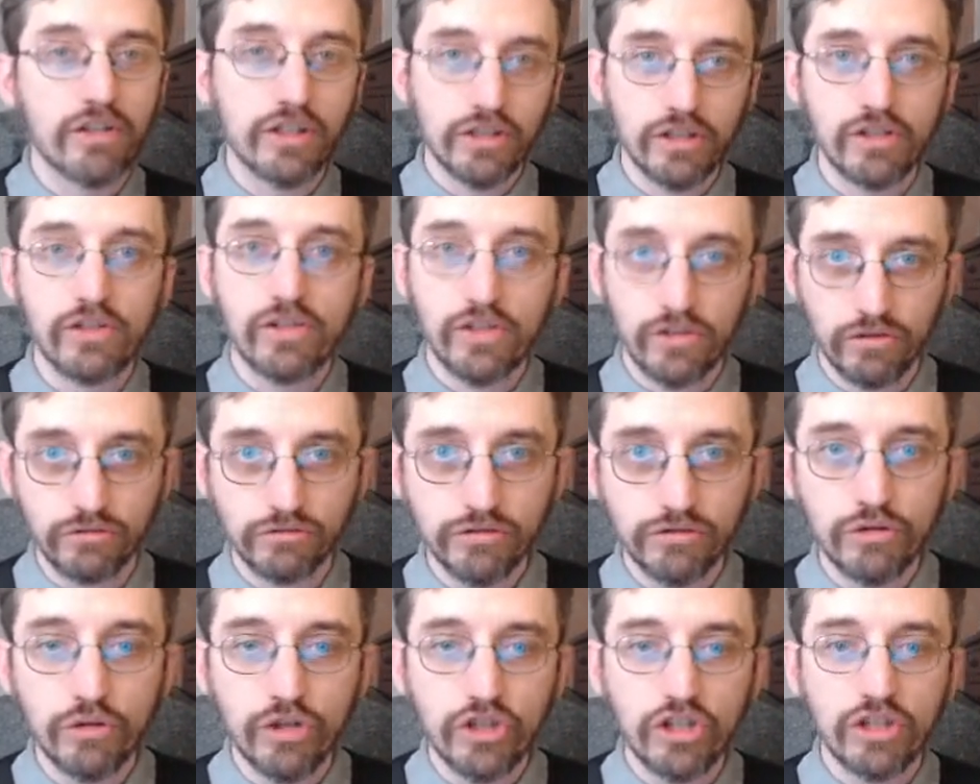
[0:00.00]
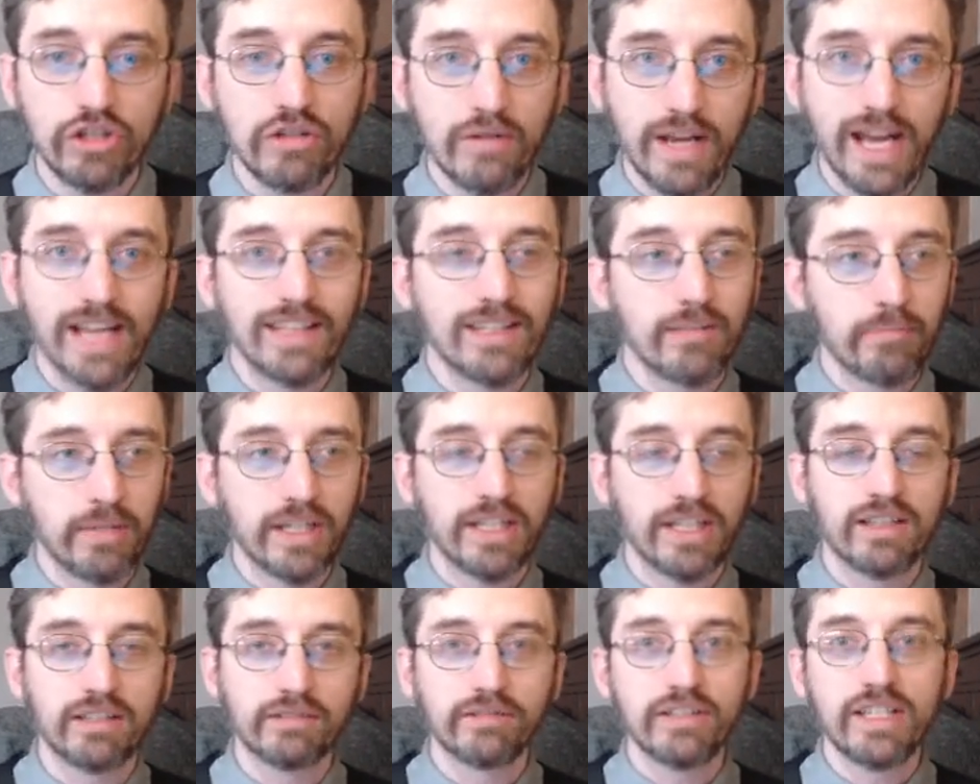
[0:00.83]
good solution. You had to pick
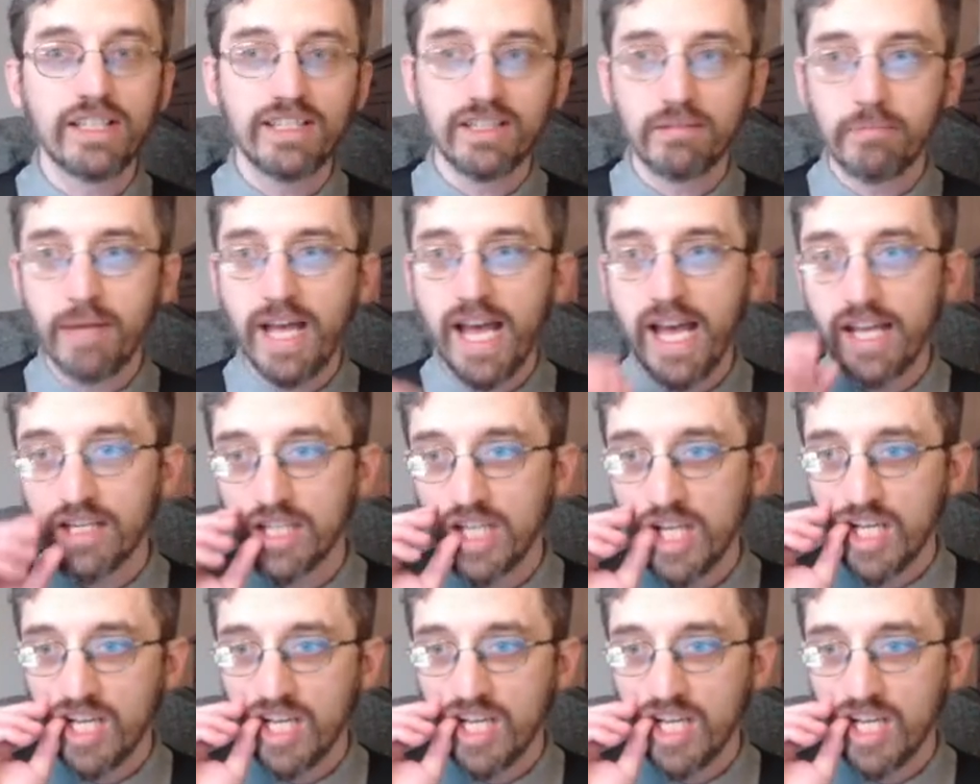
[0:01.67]
the least bad.